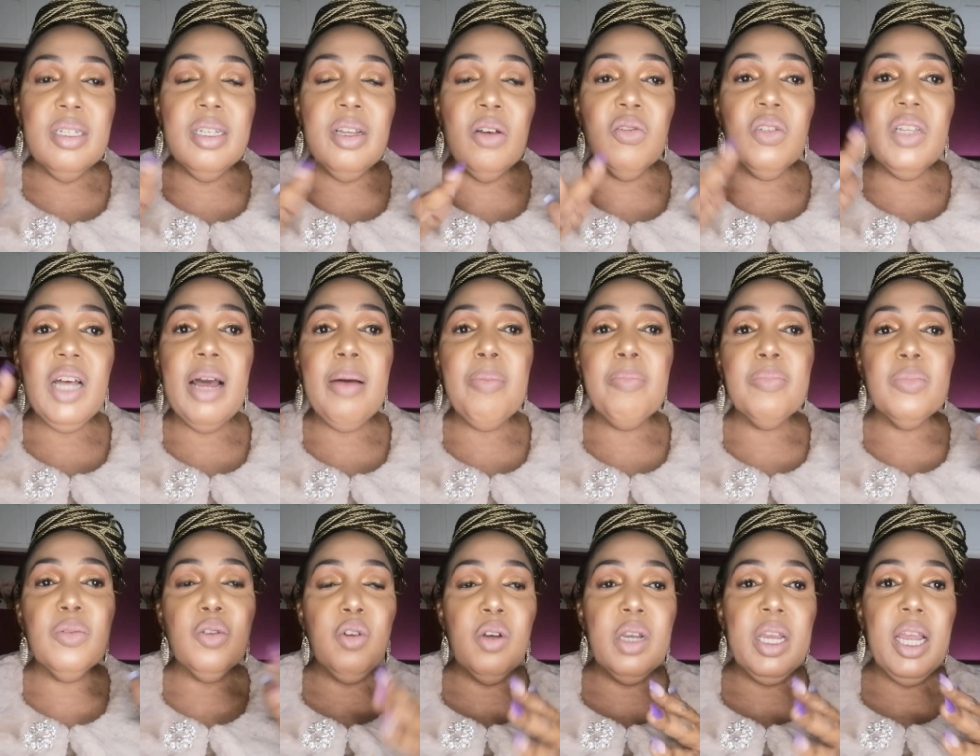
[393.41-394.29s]
those are,
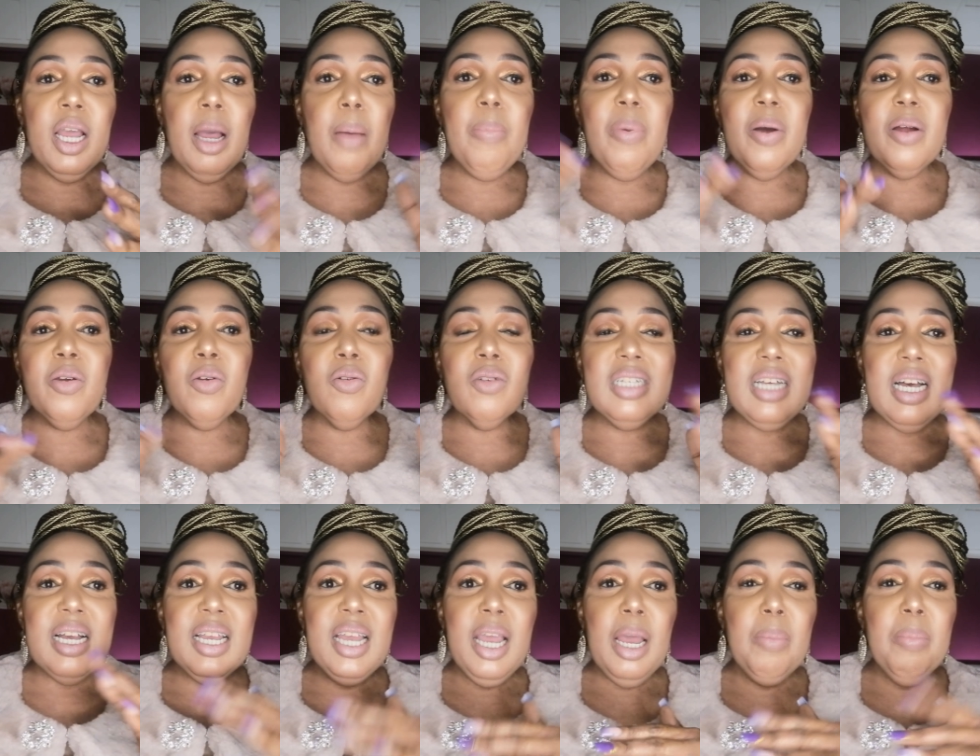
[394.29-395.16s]
i'm talking about those
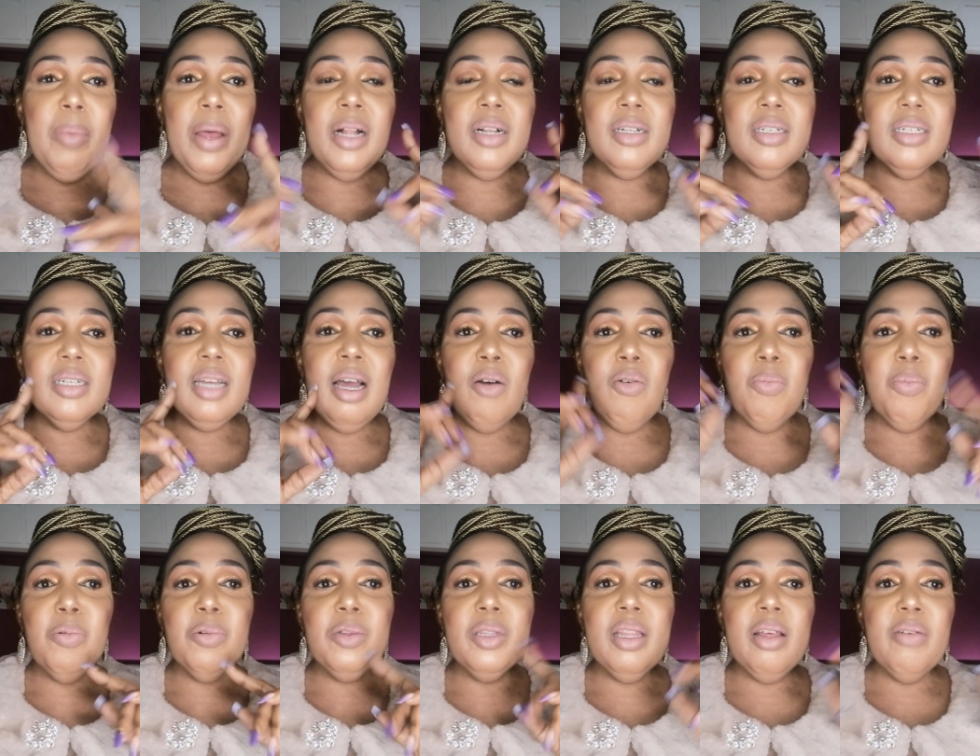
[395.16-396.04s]
are camel i'll
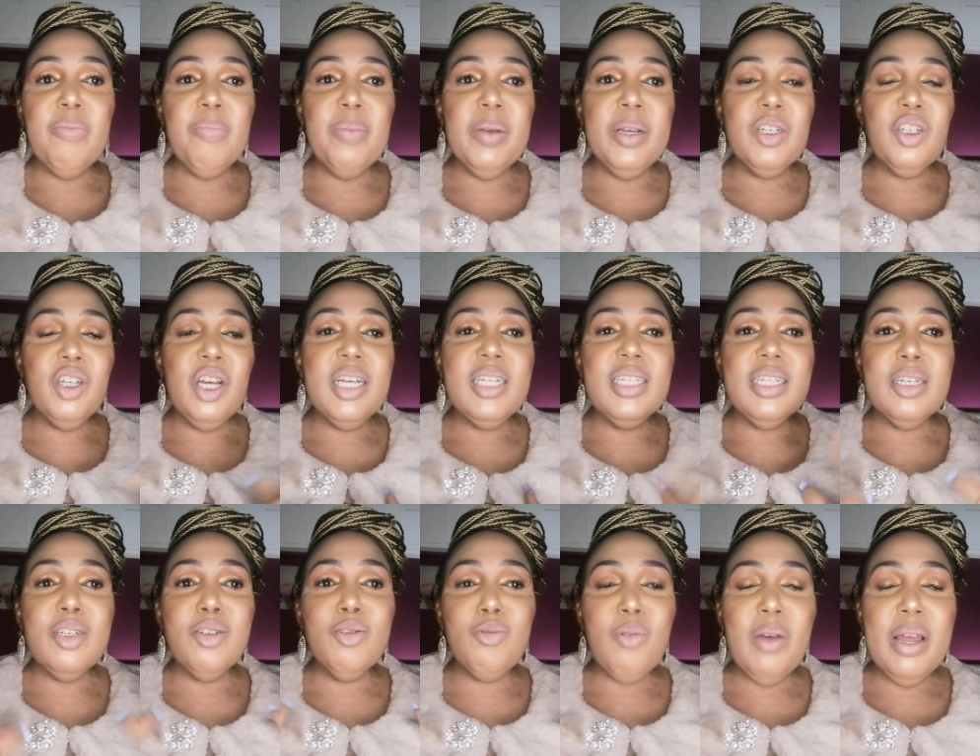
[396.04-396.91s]
put the pictures
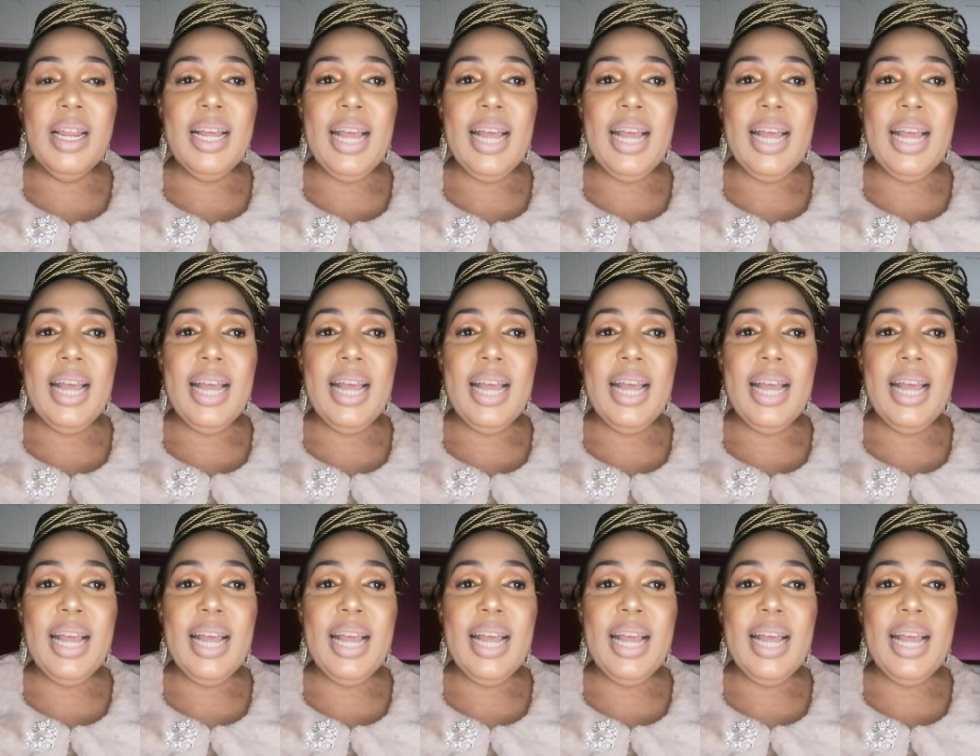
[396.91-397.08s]
as well